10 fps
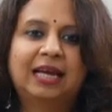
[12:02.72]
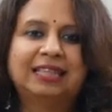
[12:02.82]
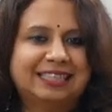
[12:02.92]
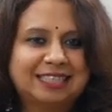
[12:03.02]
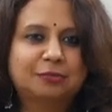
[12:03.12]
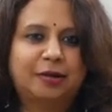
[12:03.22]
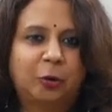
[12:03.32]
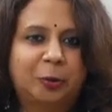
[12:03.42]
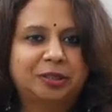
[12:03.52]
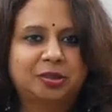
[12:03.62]
This is my
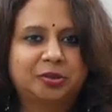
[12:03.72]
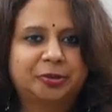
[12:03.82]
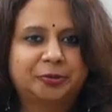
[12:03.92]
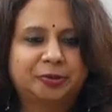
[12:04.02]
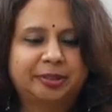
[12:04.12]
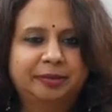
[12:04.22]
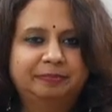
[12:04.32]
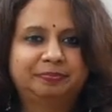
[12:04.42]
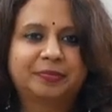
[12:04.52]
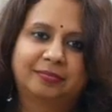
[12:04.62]
question to you today.
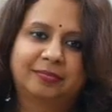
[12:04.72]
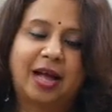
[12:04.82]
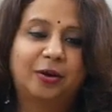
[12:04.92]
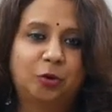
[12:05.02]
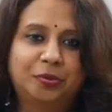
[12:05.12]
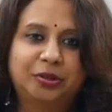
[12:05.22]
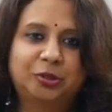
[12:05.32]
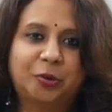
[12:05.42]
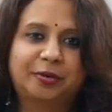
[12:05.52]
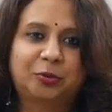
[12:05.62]
I hope you
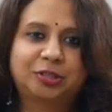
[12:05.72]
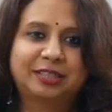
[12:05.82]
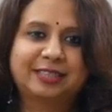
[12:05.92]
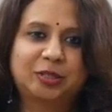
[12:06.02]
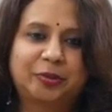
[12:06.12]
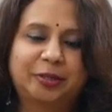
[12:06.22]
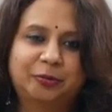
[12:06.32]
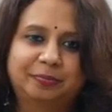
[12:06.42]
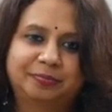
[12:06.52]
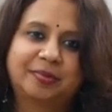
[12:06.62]
enjoyed watching this
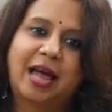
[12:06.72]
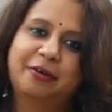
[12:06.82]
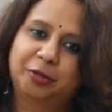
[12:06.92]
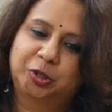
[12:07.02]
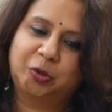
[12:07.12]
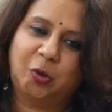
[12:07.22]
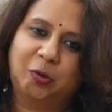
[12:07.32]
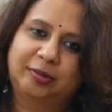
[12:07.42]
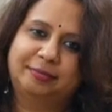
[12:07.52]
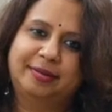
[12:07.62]
video. I wish you
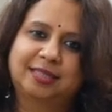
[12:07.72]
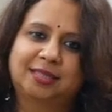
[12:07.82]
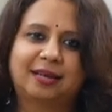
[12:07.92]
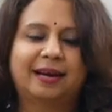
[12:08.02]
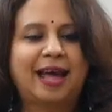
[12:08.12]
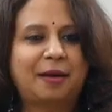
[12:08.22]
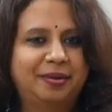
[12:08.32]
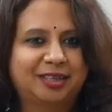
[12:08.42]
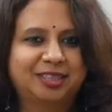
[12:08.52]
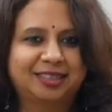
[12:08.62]
all the best and
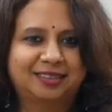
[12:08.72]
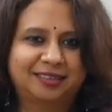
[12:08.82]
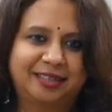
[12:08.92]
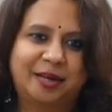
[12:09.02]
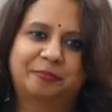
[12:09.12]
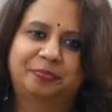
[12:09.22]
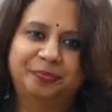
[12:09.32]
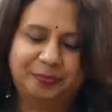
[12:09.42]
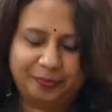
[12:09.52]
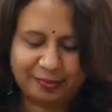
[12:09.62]
happy Akshaya Tritiya.
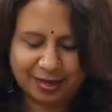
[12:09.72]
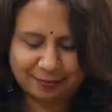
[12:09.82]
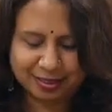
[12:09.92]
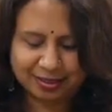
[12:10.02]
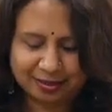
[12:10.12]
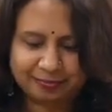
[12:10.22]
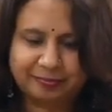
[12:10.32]
Namaste.